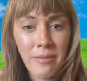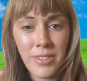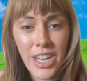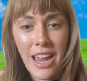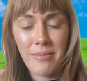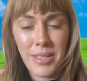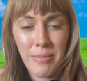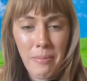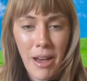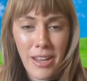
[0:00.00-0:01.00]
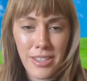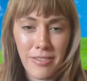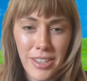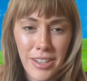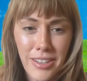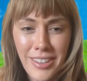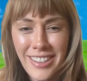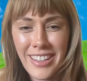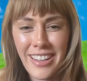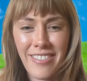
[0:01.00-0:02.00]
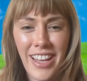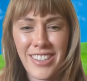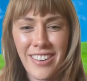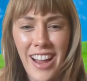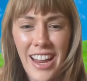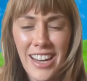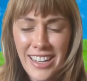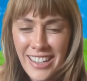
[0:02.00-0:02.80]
James, I might pass over to you if that's all right.